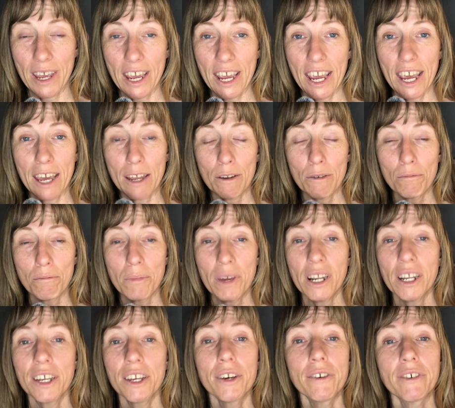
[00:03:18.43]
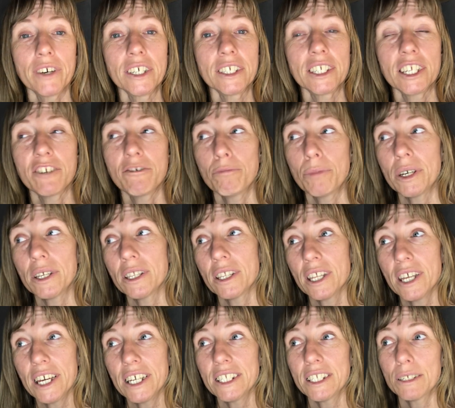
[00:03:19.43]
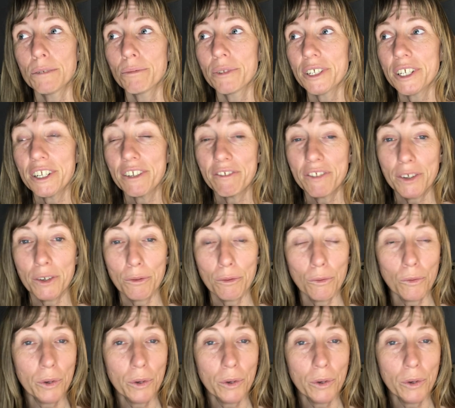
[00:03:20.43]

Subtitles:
And many of us have been led to believe that